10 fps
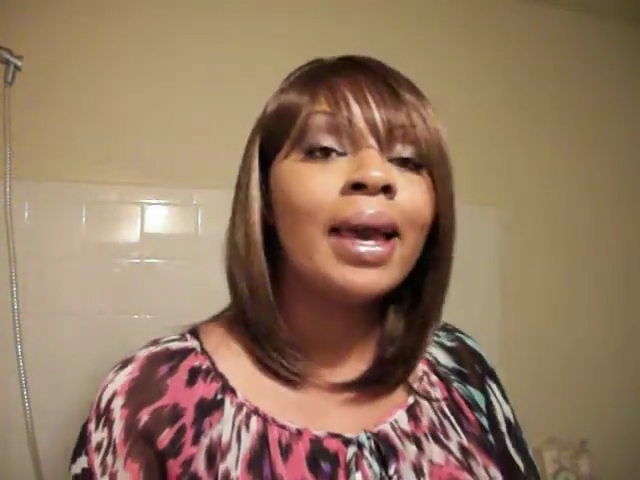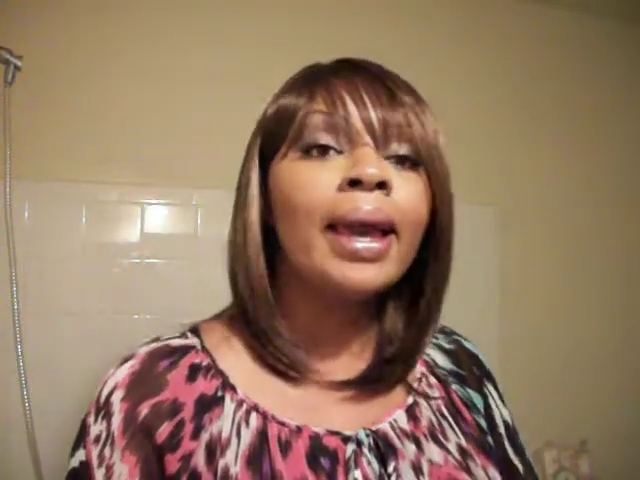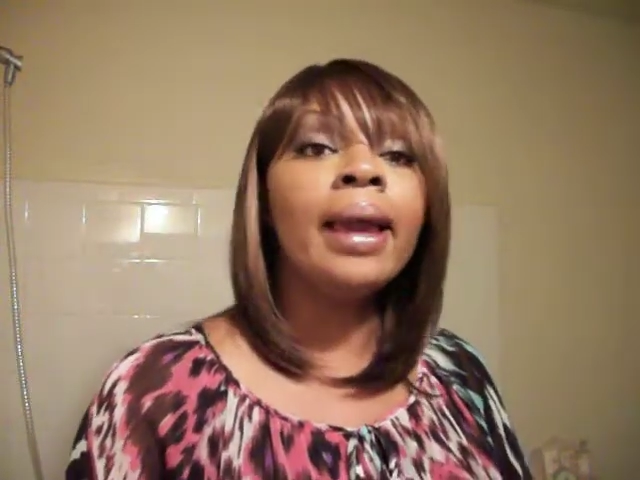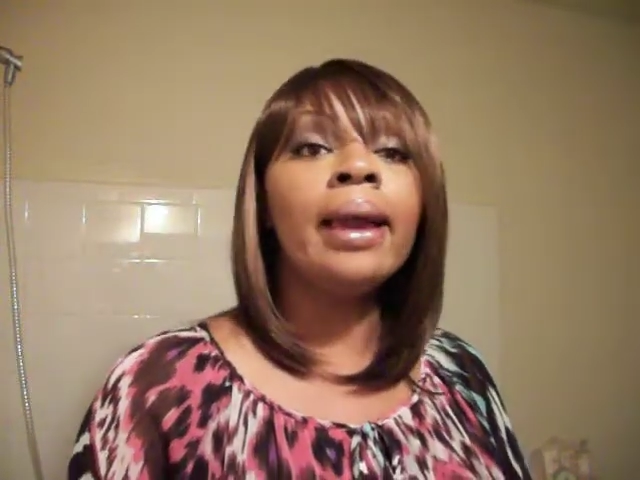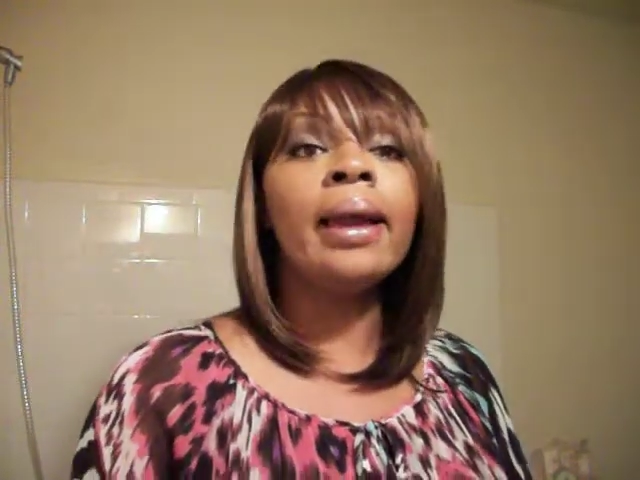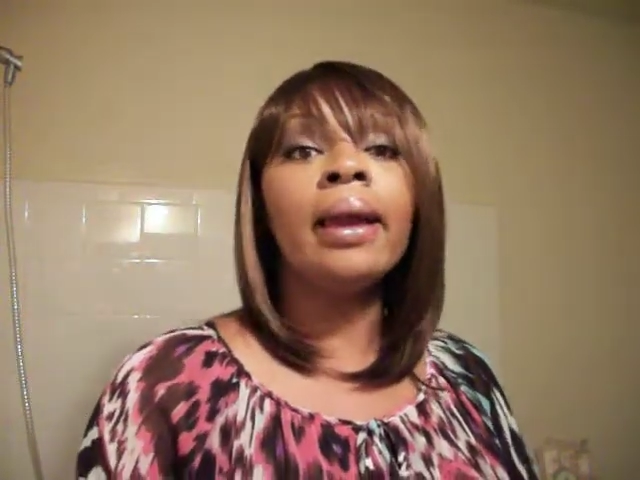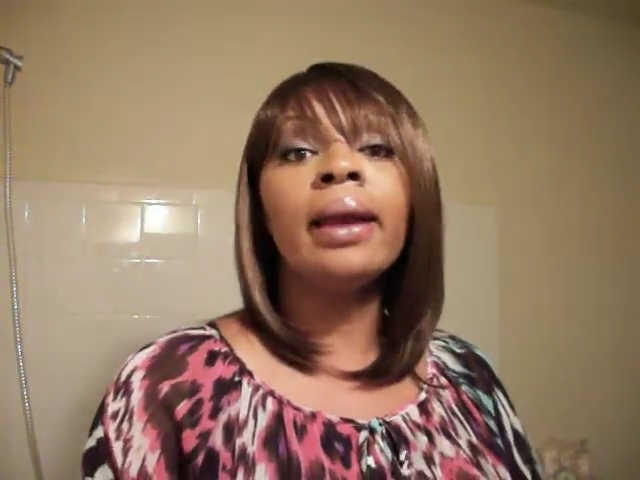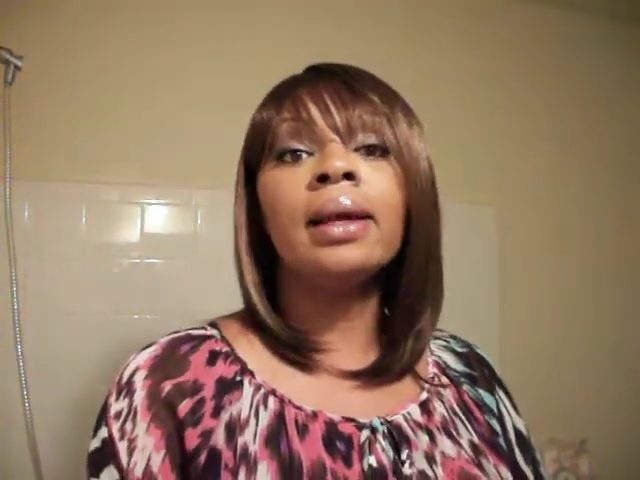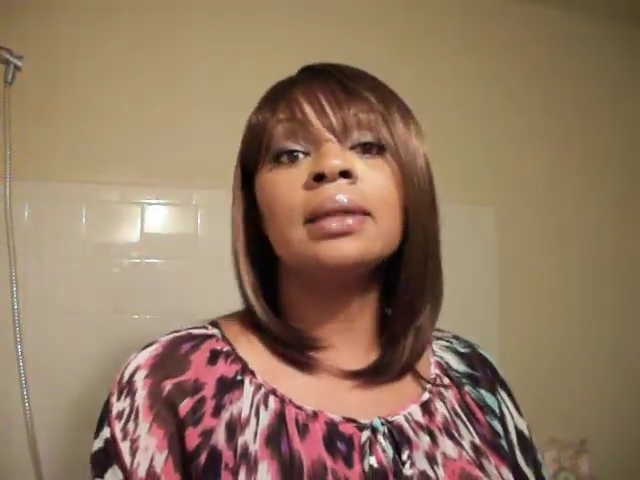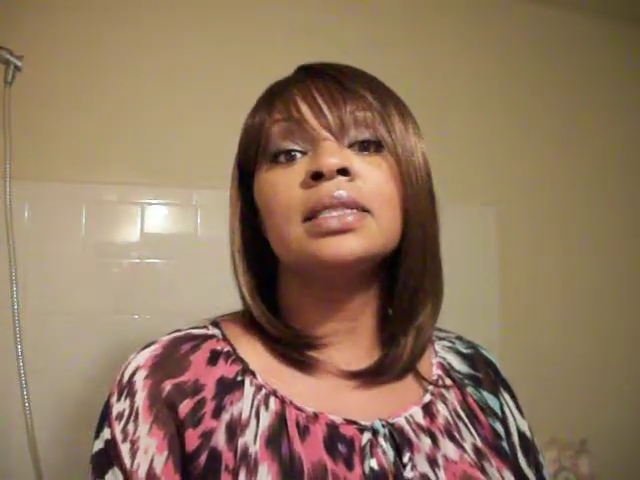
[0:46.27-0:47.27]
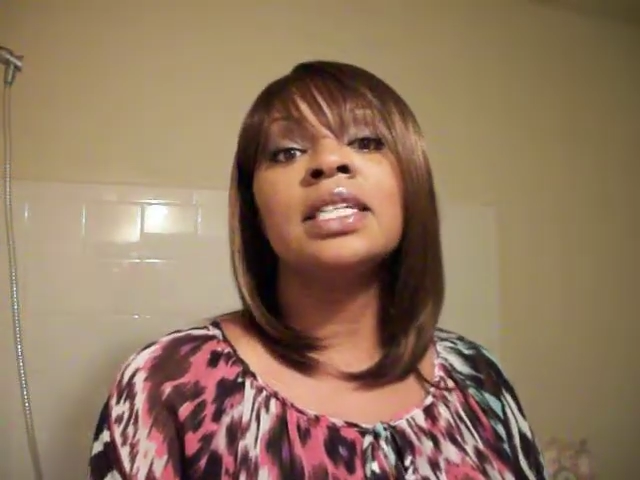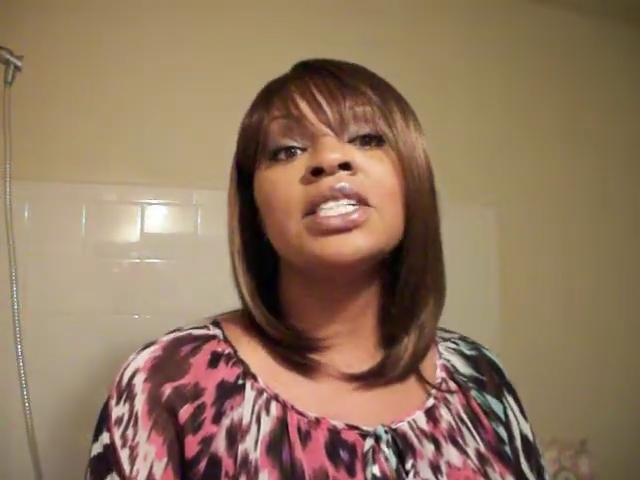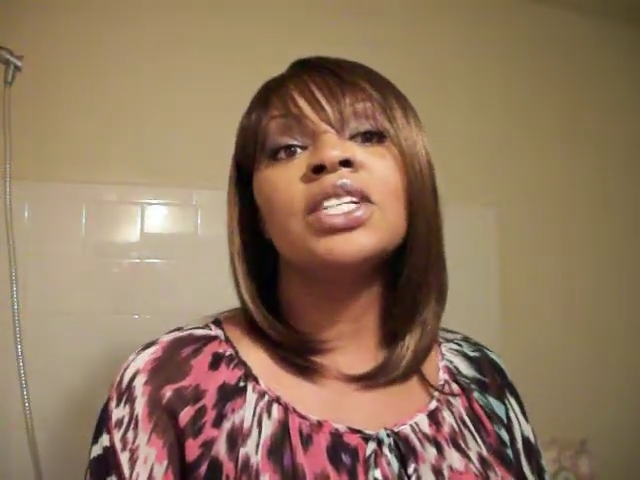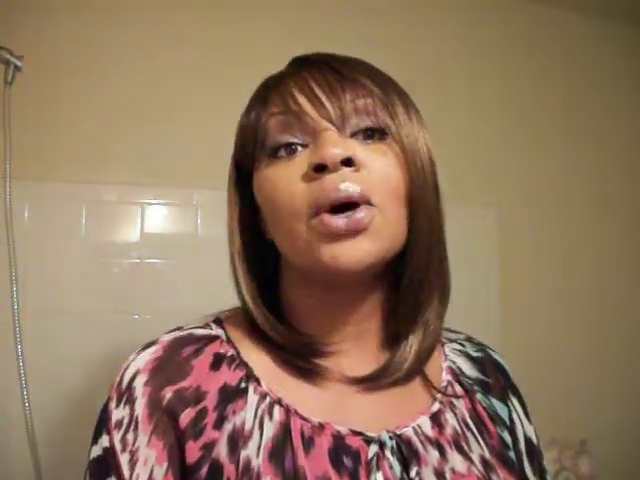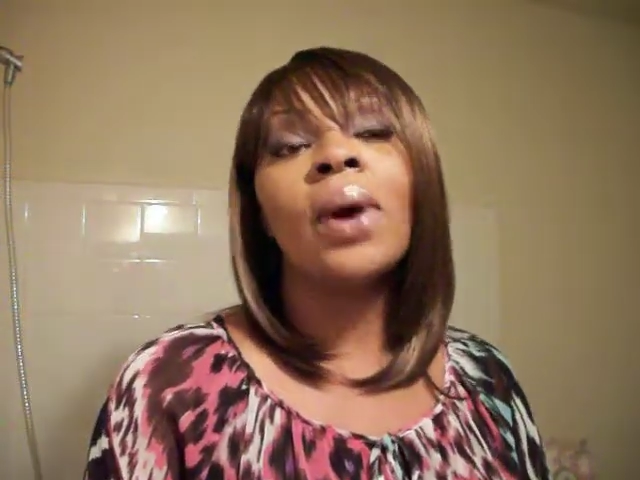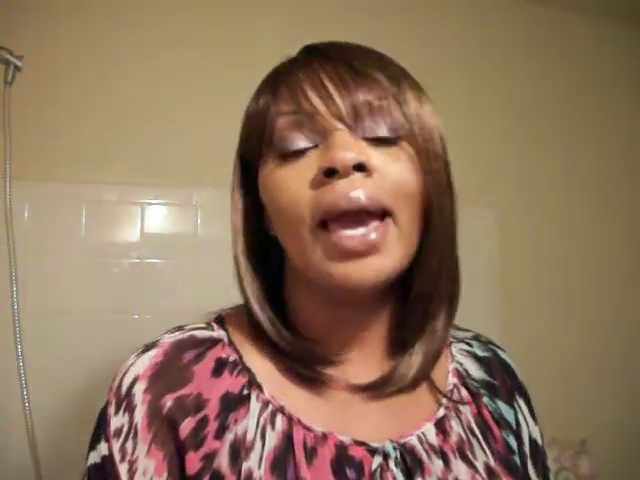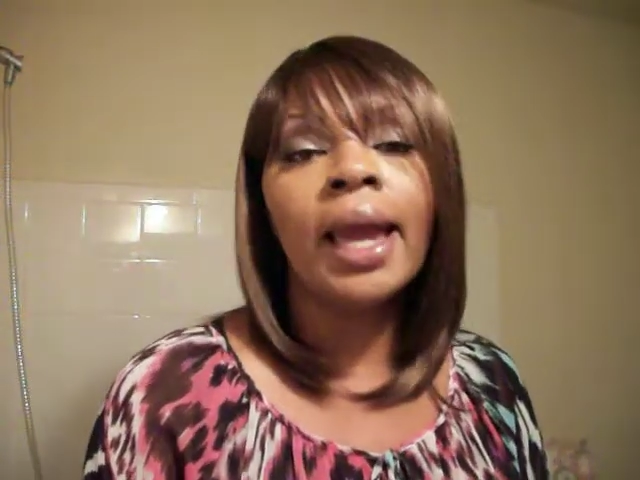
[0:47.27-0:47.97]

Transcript: and additional